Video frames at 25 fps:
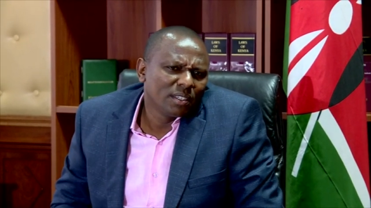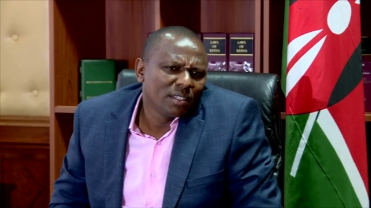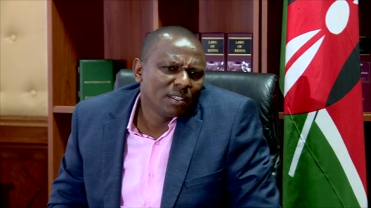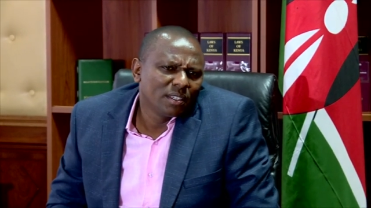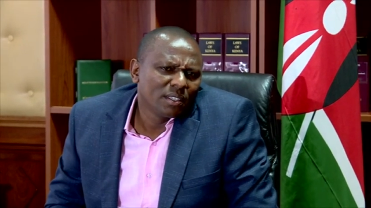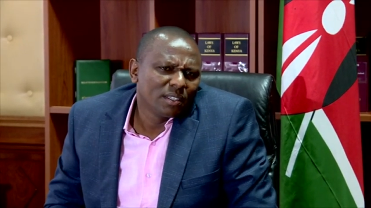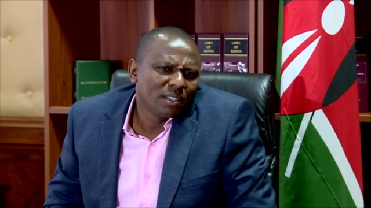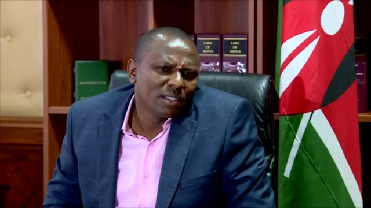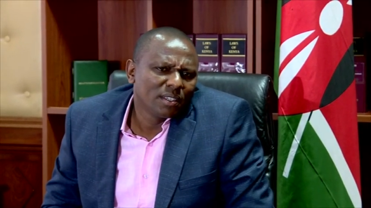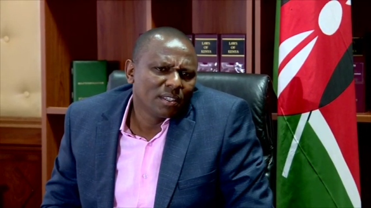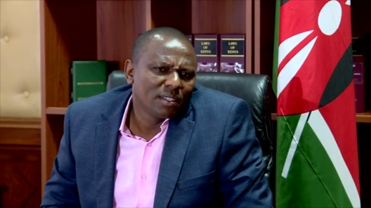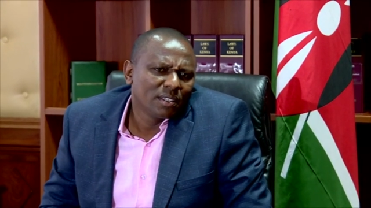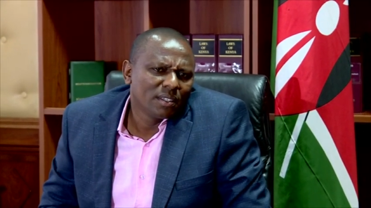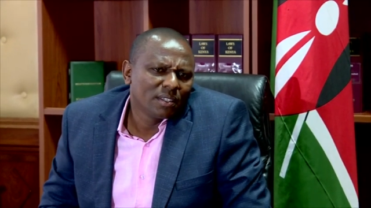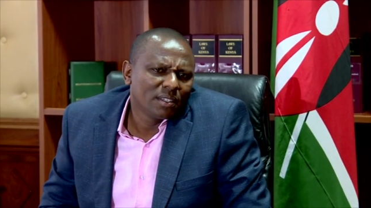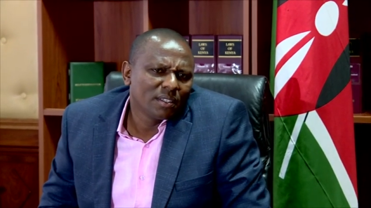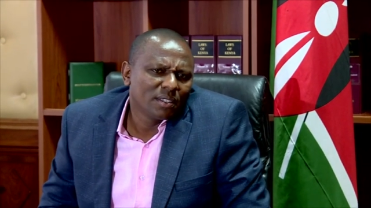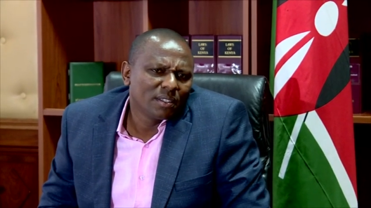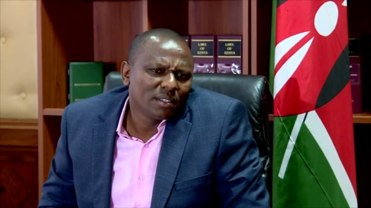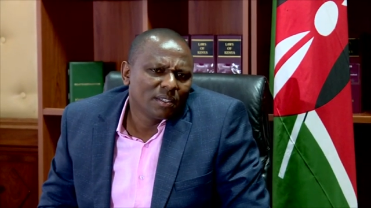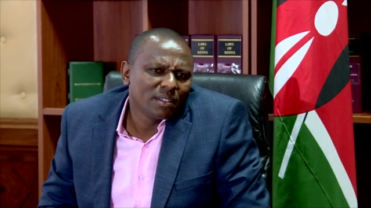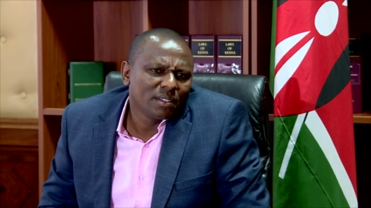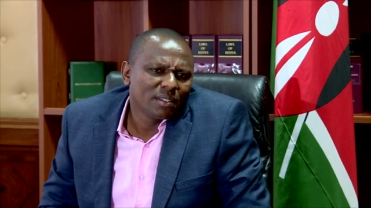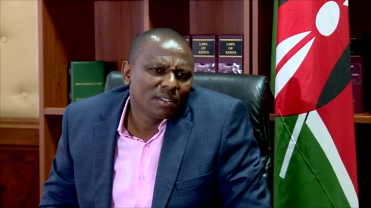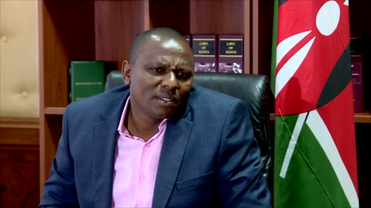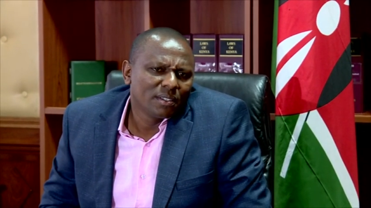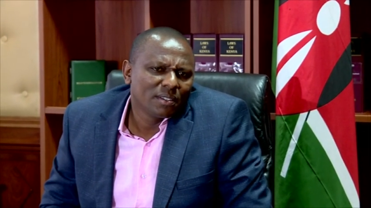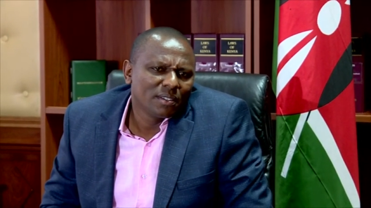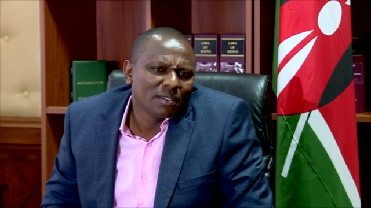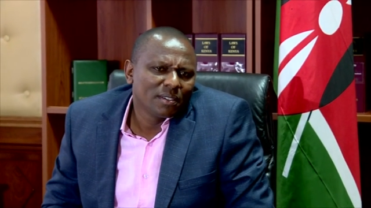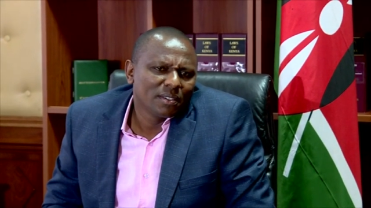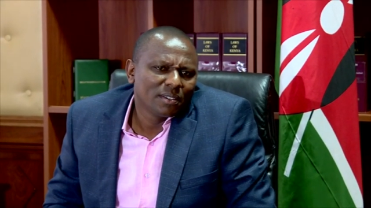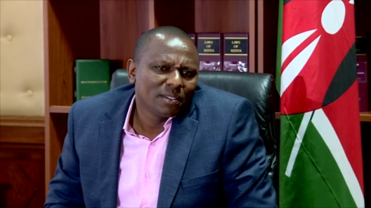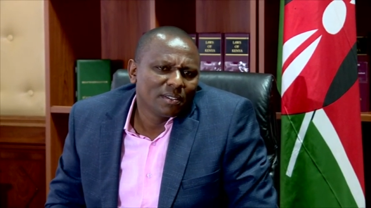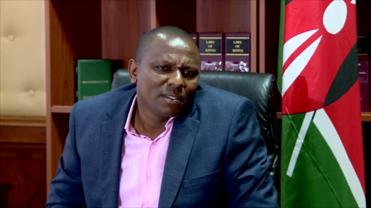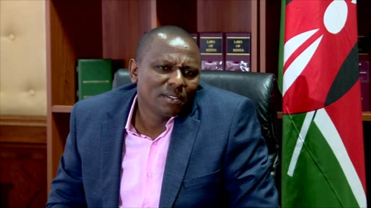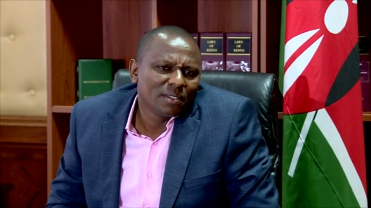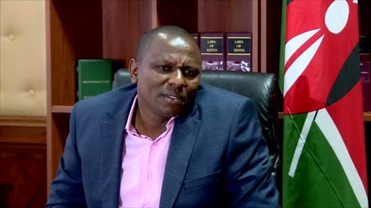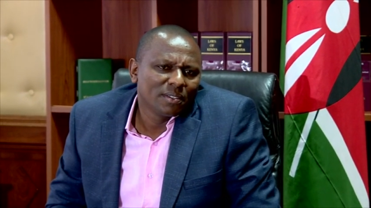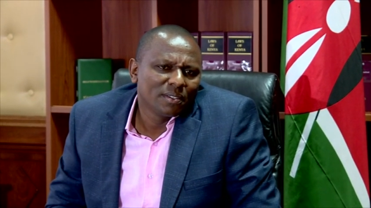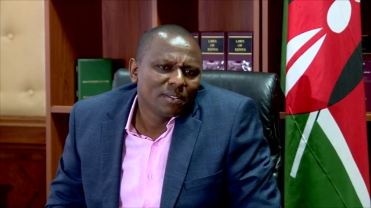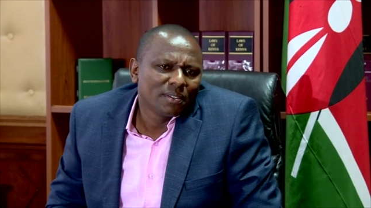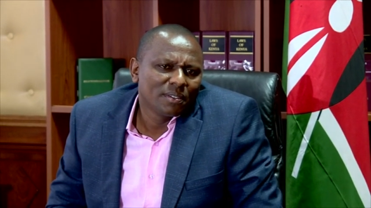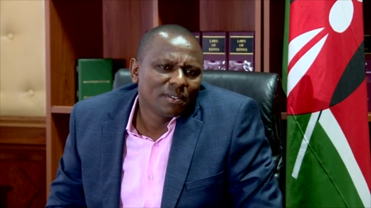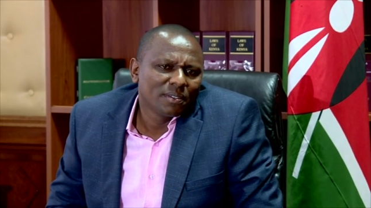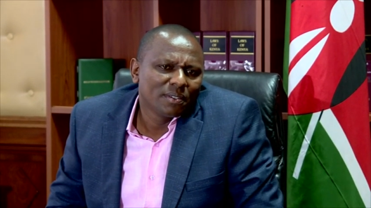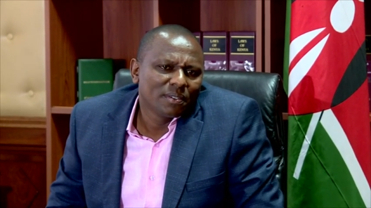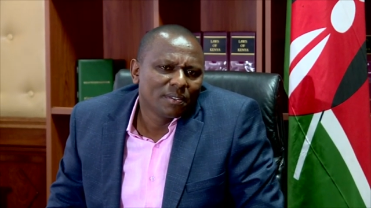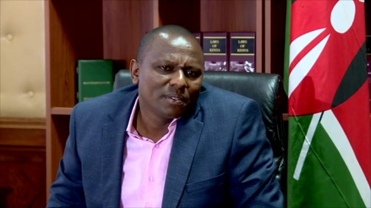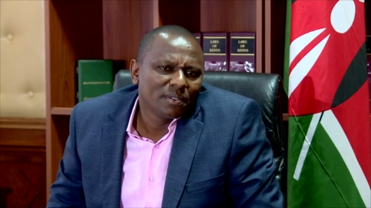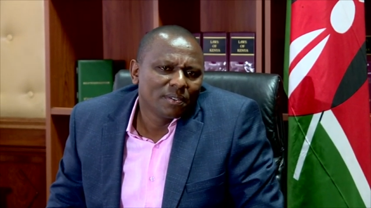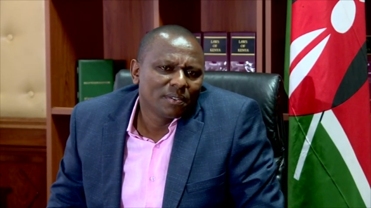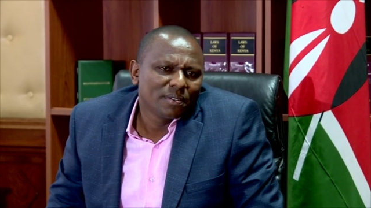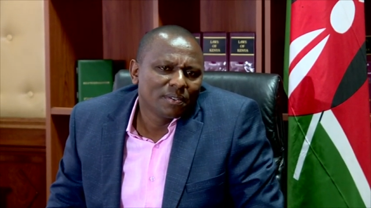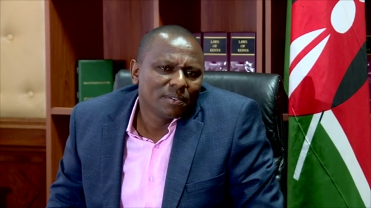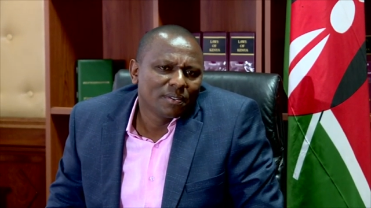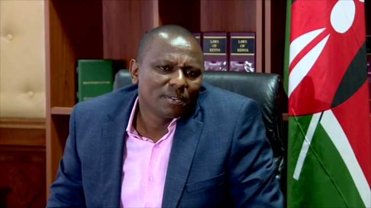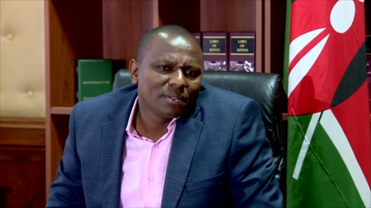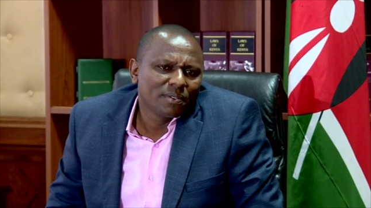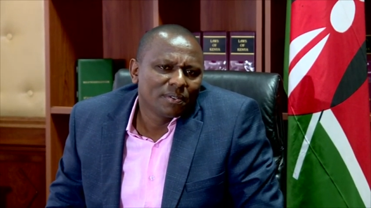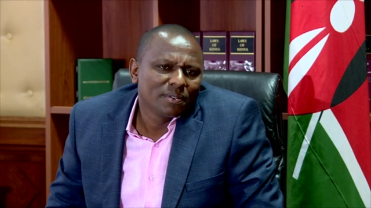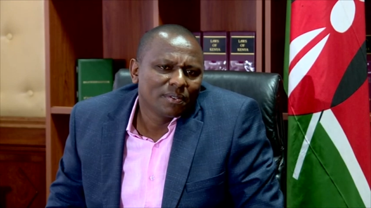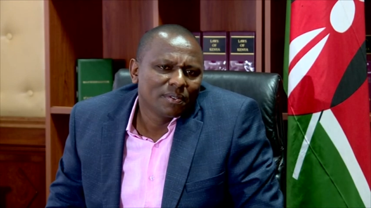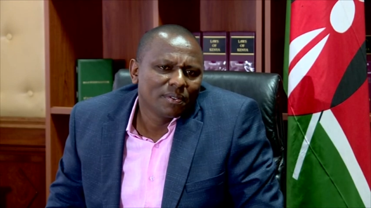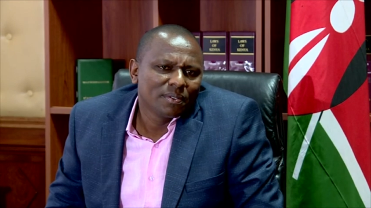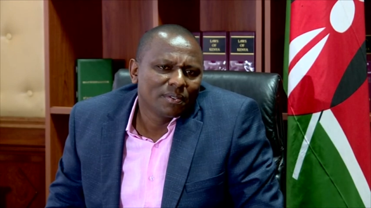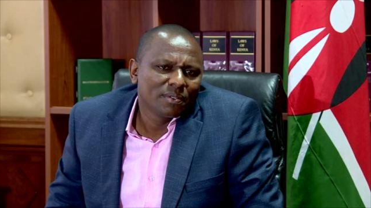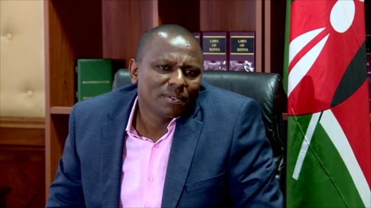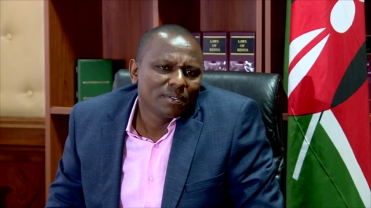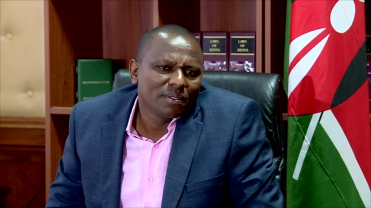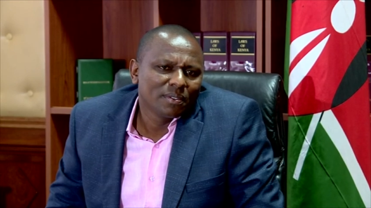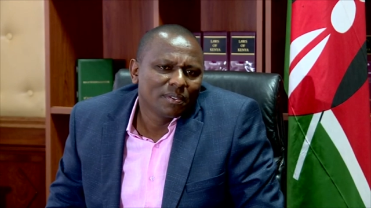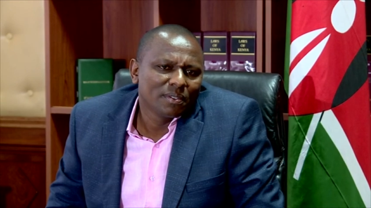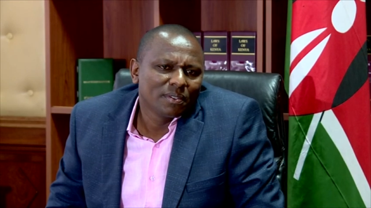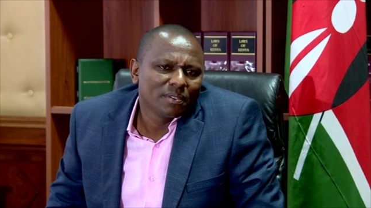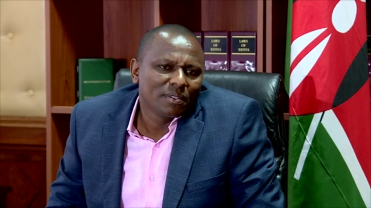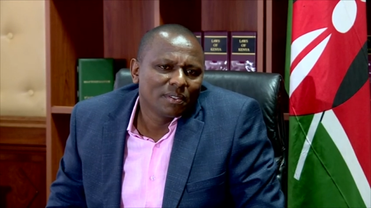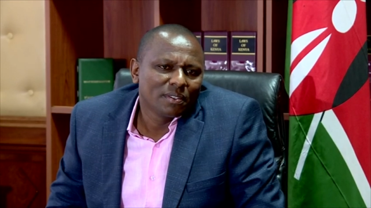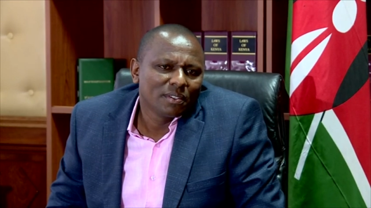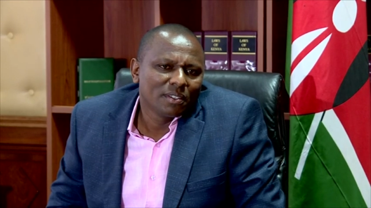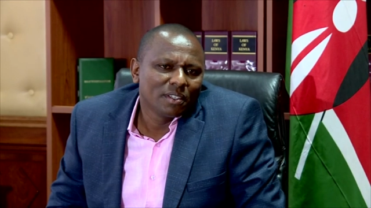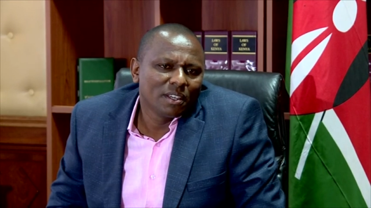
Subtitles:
(no one is talking)